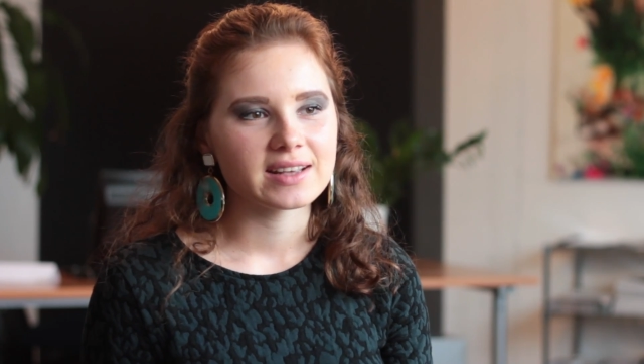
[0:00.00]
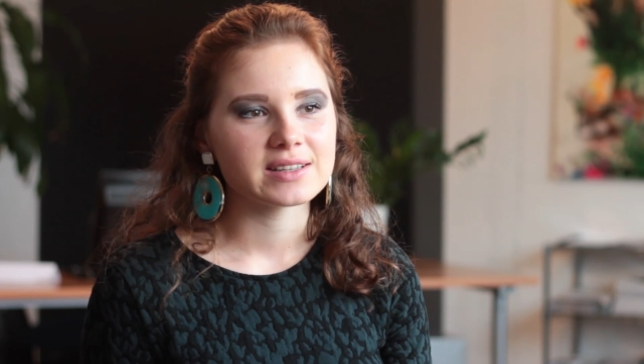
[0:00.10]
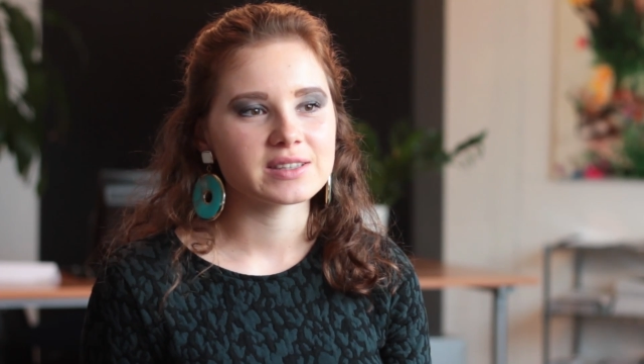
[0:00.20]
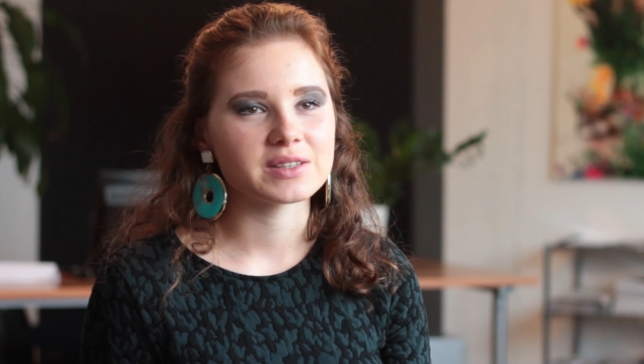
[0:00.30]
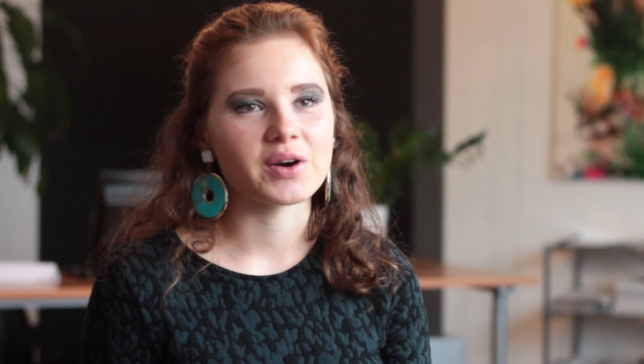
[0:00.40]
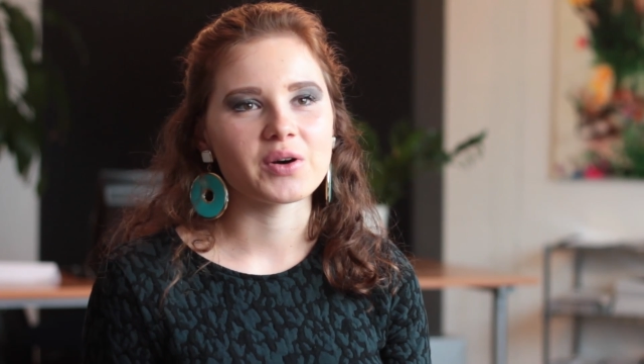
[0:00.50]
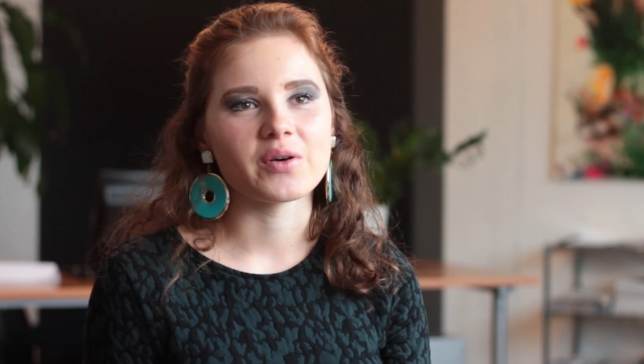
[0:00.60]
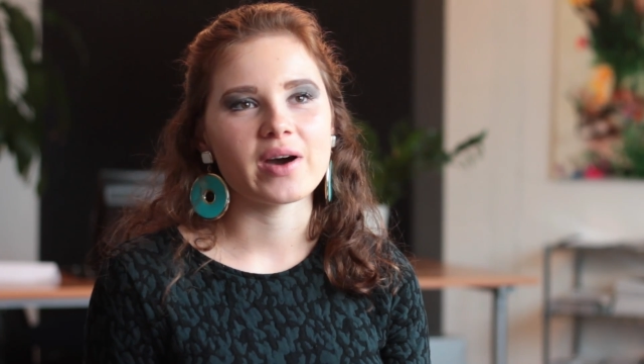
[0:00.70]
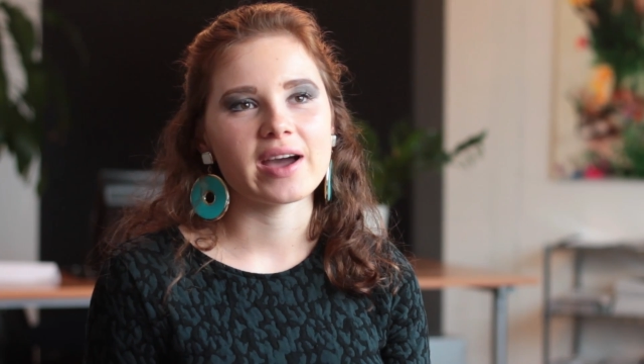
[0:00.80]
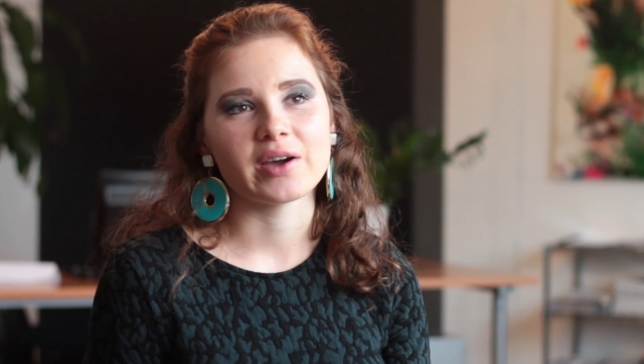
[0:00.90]
So
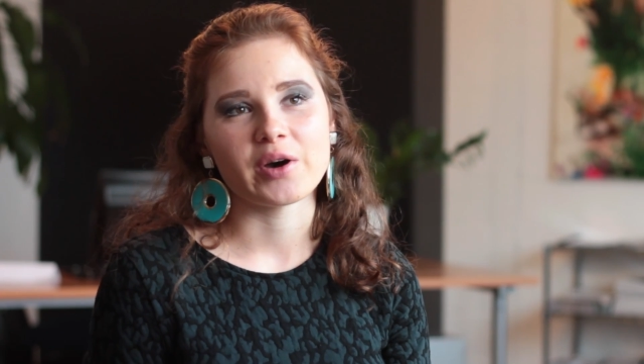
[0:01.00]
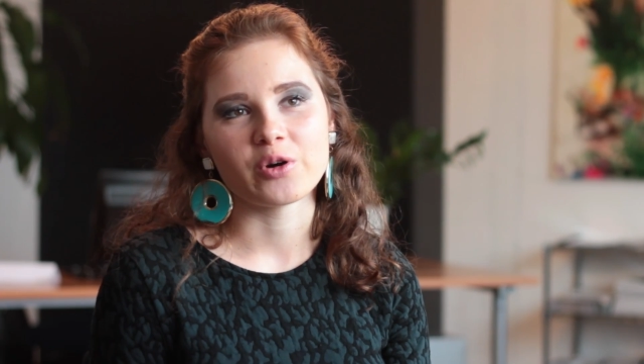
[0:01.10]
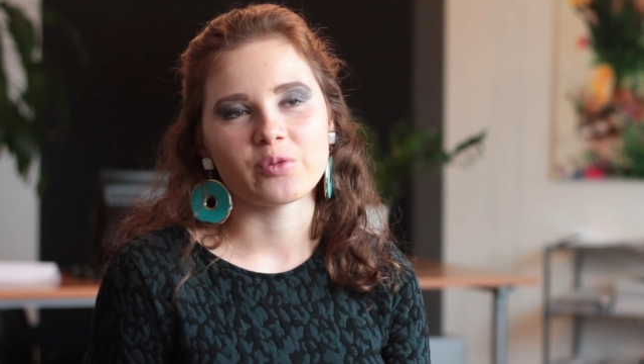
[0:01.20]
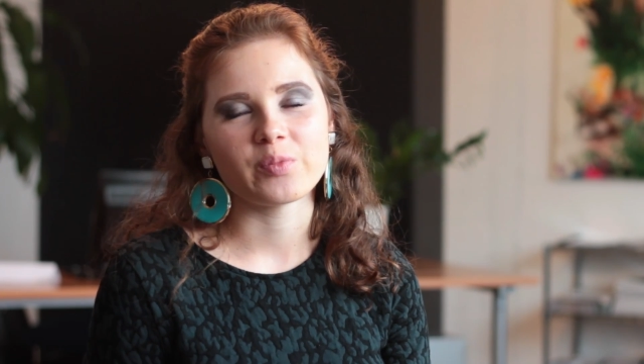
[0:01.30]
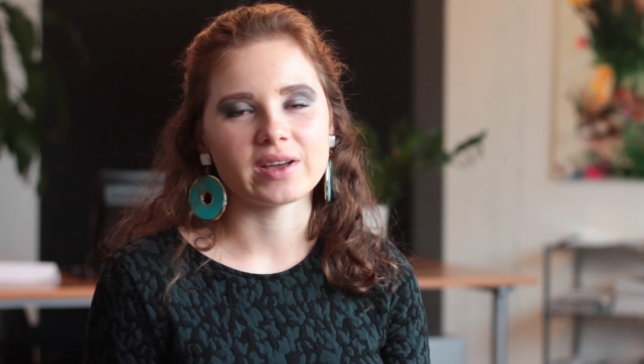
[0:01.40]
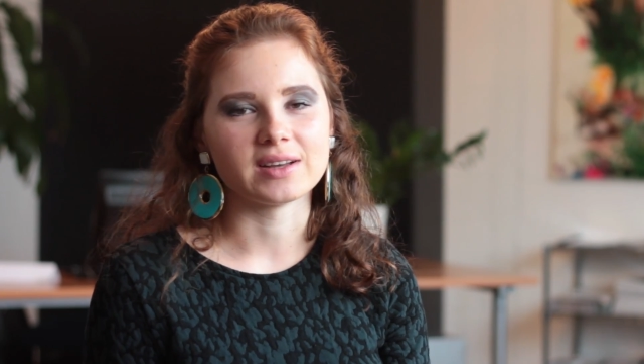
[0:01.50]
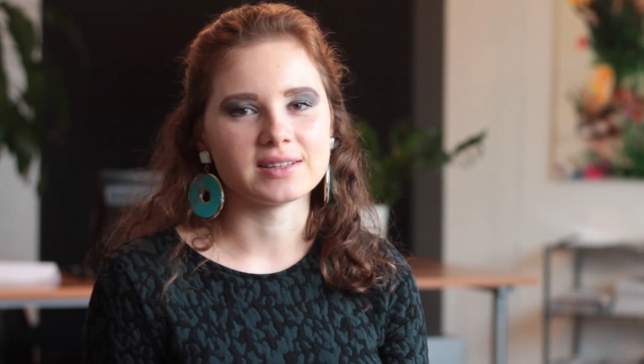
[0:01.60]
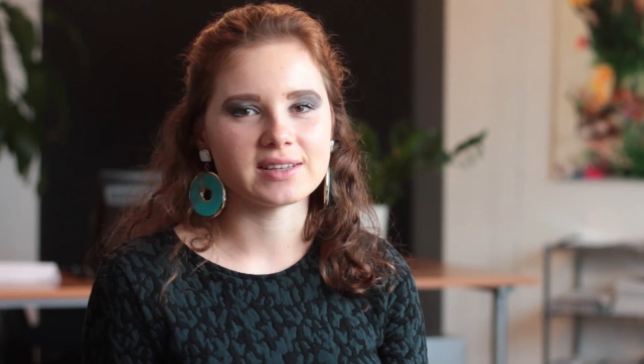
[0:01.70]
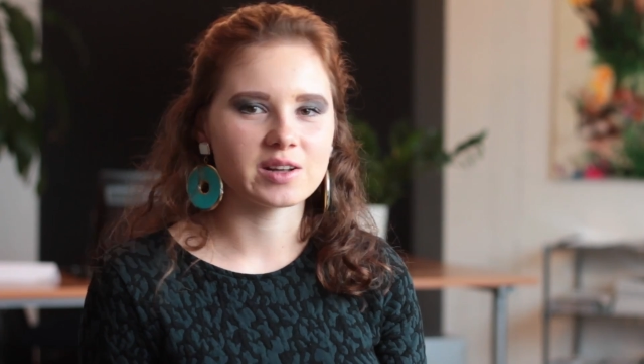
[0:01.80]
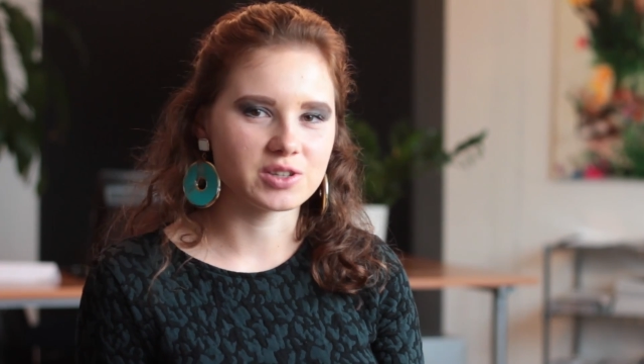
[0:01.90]
I hope, and
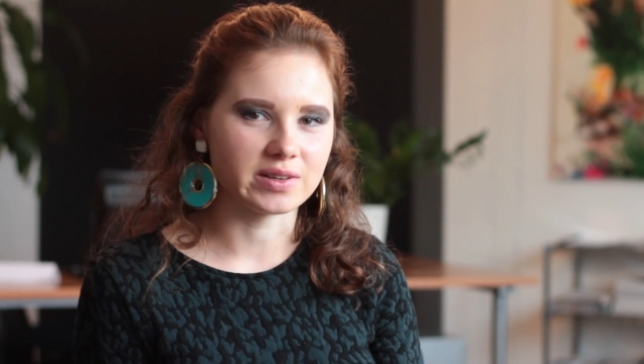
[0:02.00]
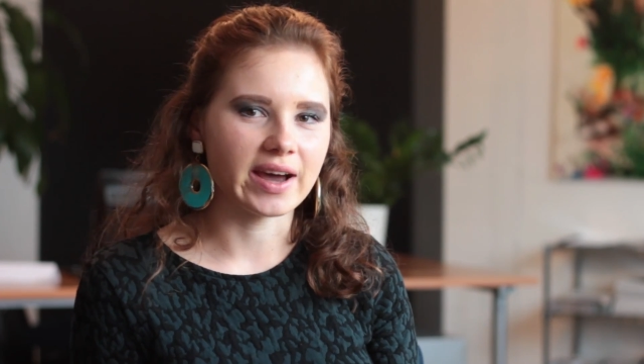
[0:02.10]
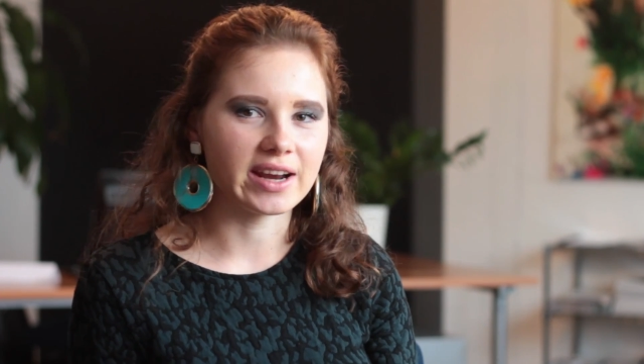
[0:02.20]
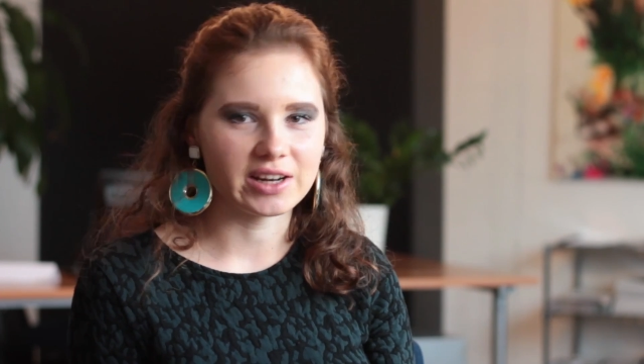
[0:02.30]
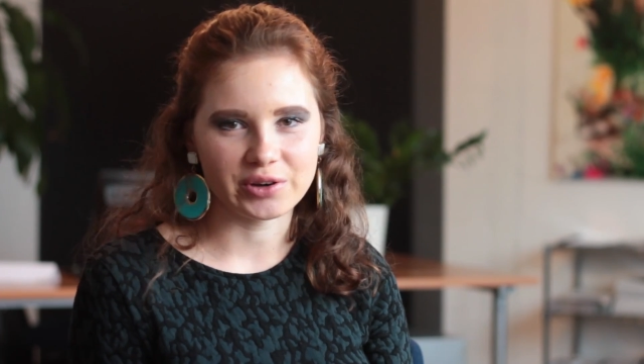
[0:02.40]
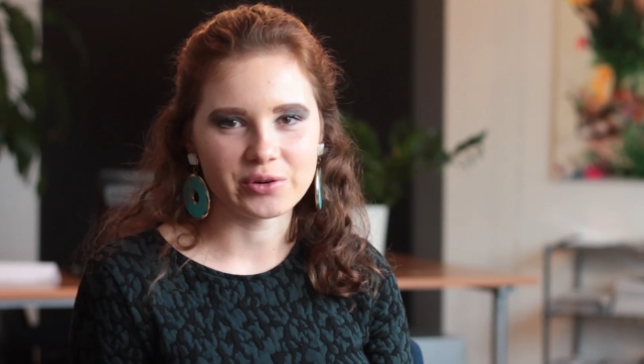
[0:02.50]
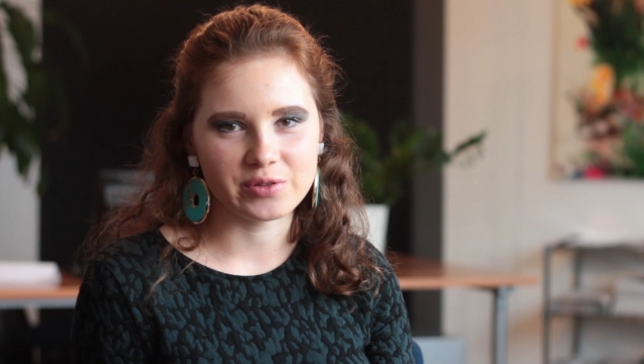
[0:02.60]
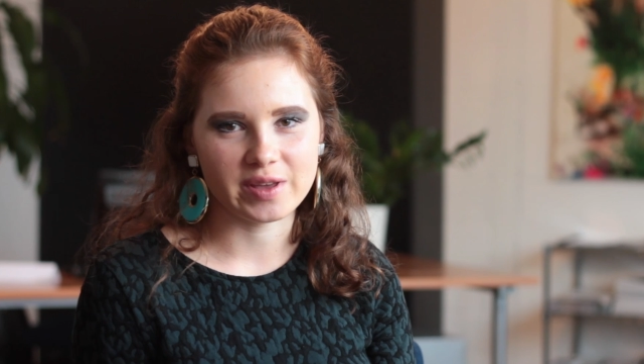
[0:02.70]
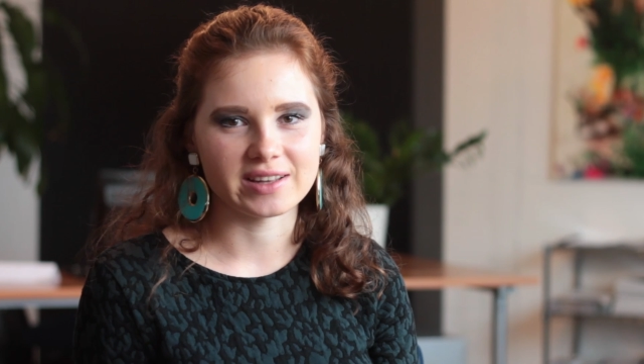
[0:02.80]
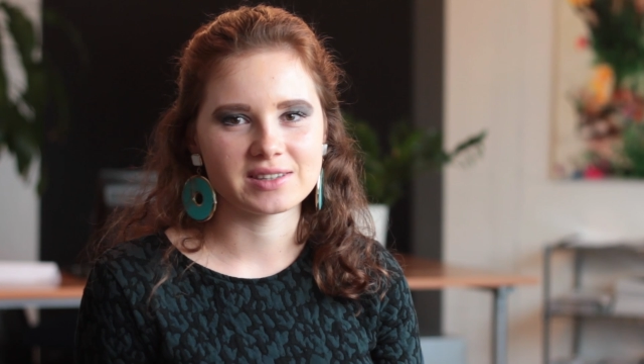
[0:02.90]
actually I know,
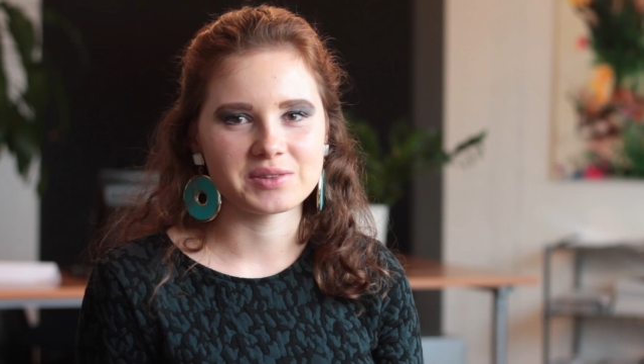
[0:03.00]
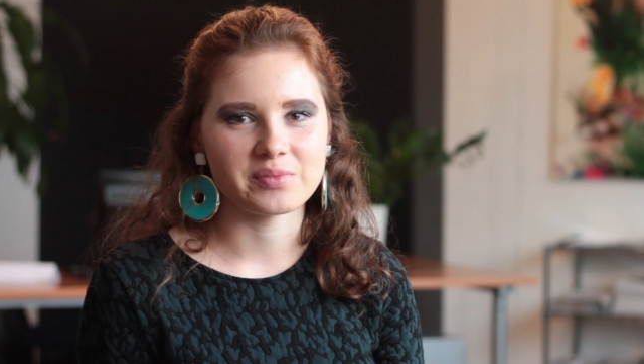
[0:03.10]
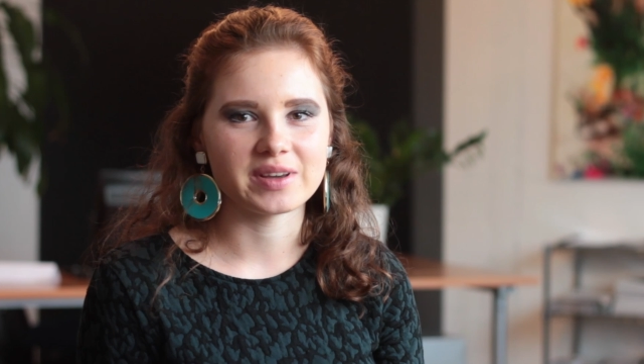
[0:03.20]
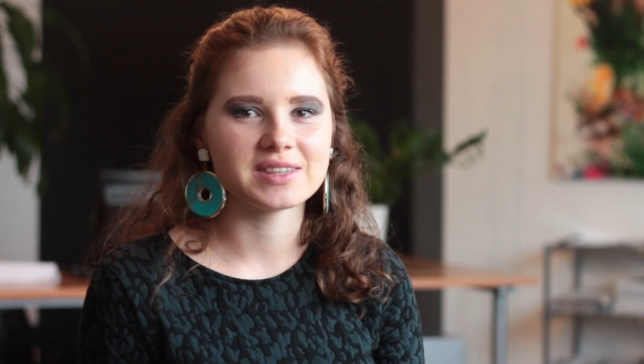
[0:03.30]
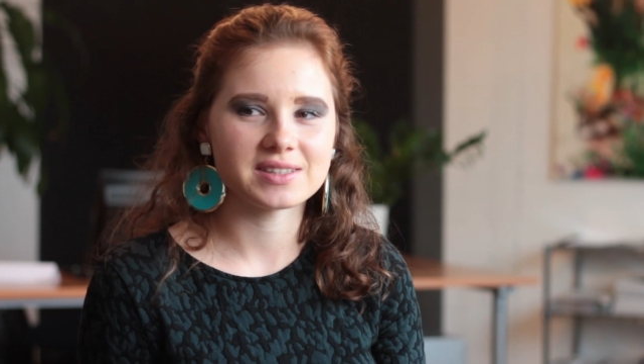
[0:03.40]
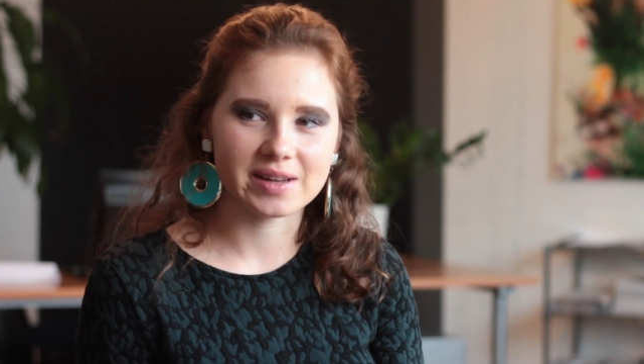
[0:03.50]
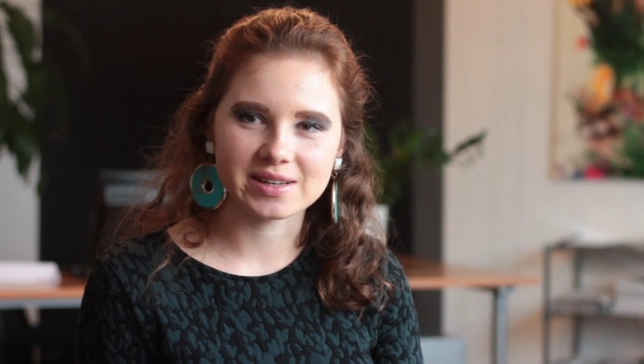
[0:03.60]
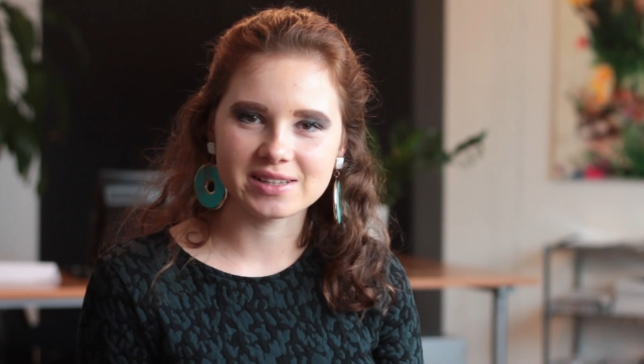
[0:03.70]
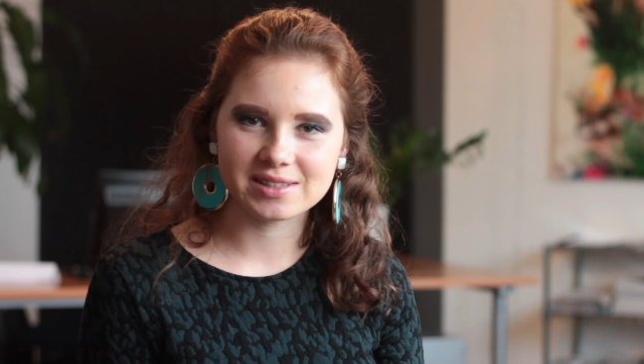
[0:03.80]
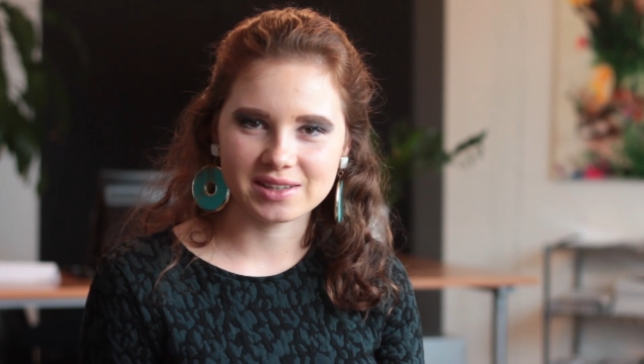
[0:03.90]
that my
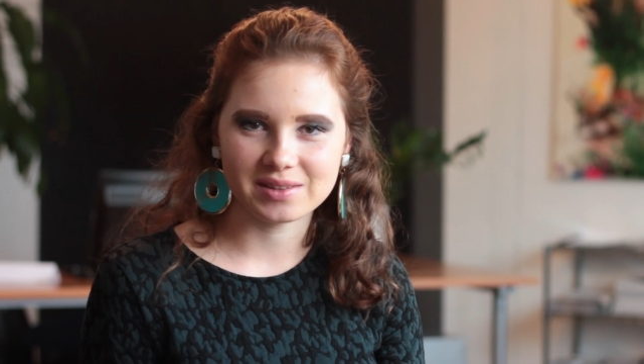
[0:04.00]
studies